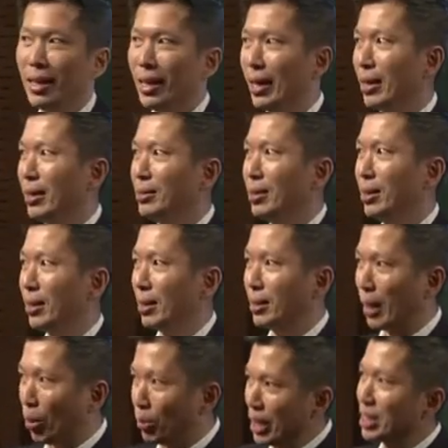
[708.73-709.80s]
And
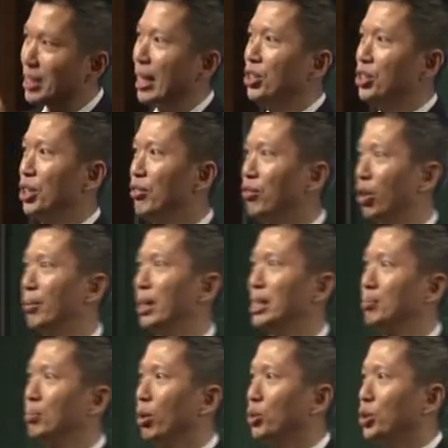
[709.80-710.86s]
our next session for my
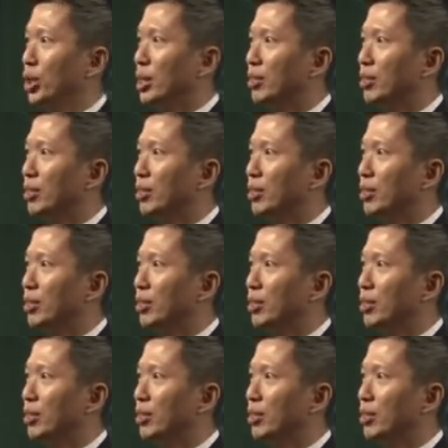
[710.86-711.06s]
exposure